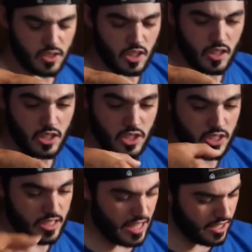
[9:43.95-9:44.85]
it down. It's a
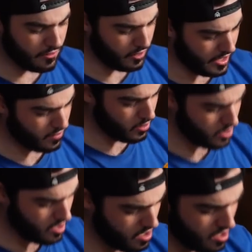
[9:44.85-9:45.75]
brand new snake. Yeah,
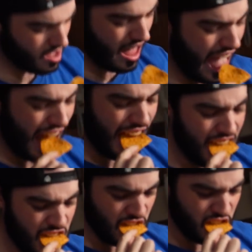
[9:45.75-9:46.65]
take it, take it. It's nice.